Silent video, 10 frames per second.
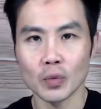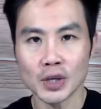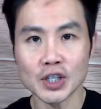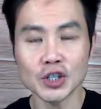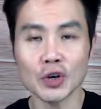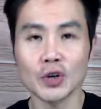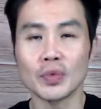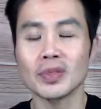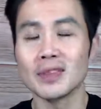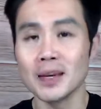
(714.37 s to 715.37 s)
we show you
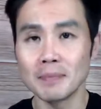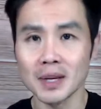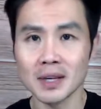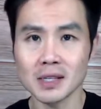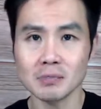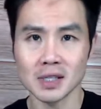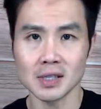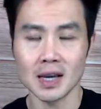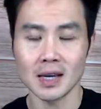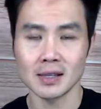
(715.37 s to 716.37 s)
the biggest
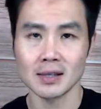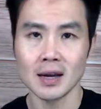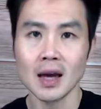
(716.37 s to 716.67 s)
mistakes